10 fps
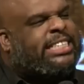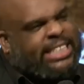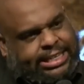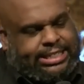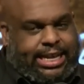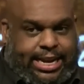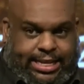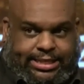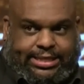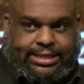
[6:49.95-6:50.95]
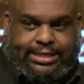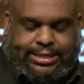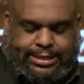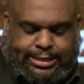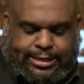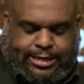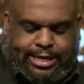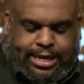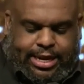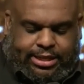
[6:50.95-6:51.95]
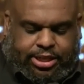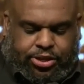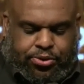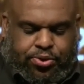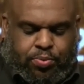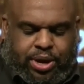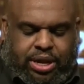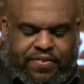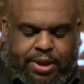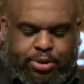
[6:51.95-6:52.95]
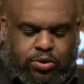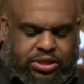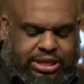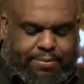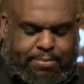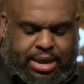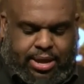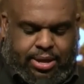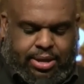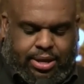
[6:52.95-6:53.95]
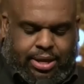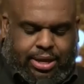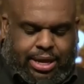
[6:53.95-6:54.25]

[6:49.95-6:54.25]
my sustenance is to do the will of him who sent me